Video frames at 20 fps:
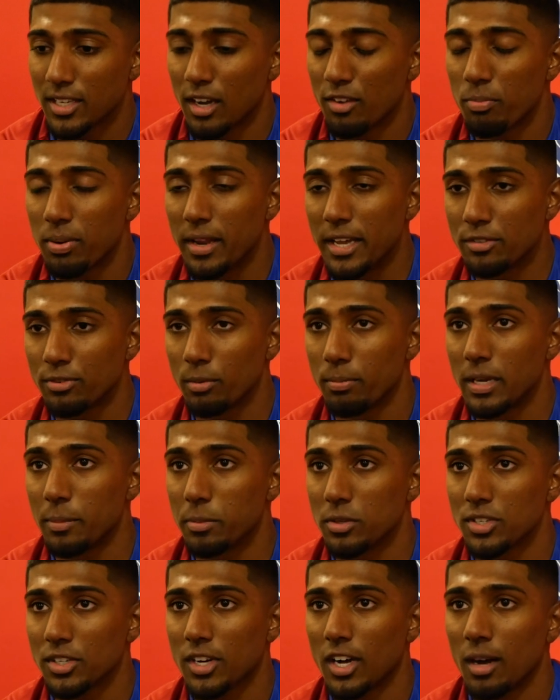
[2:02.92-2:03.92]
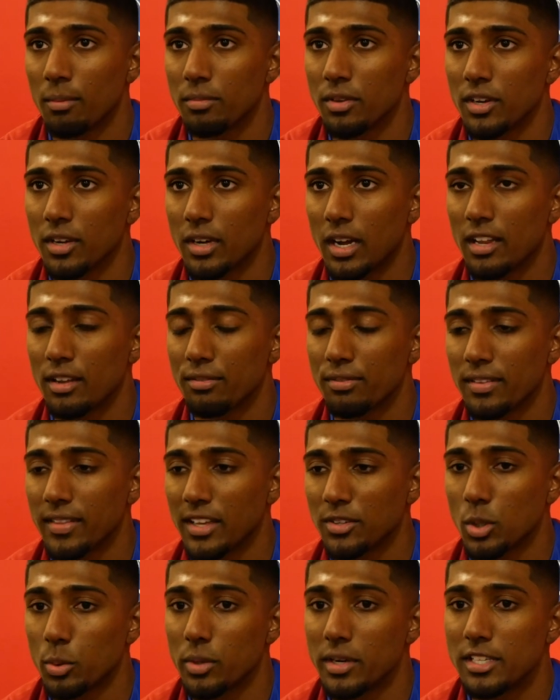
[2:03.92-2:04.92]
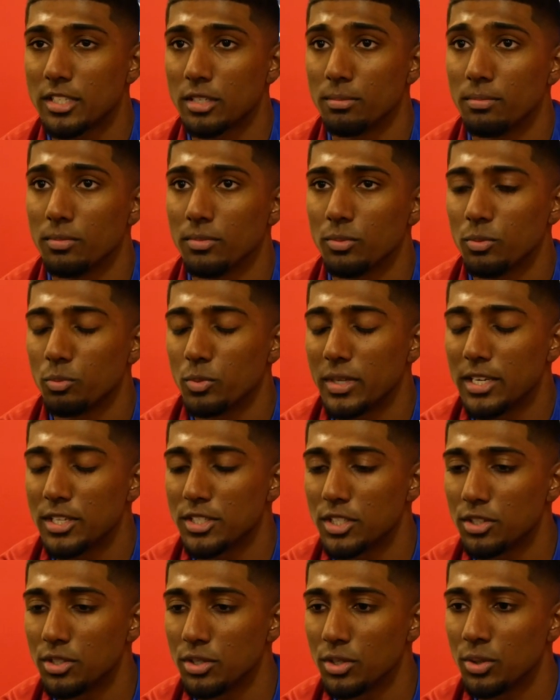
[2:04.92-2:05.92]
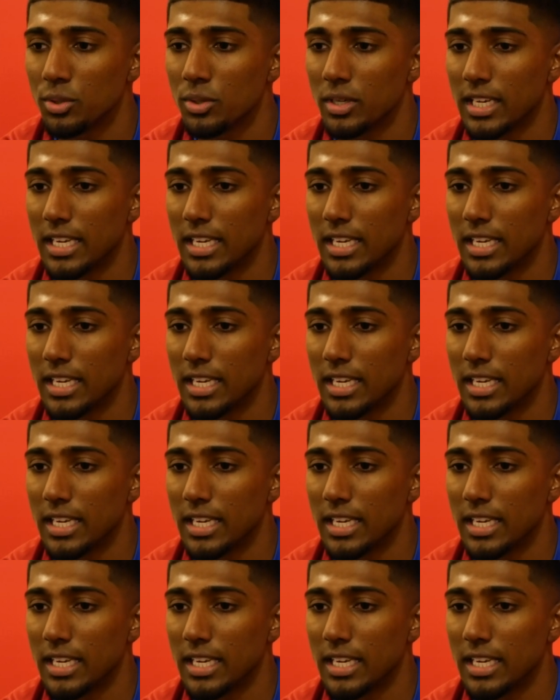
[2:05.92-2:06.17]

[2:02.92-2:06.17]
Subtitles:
tough place for people to come, you know, and I think that's what we need to do,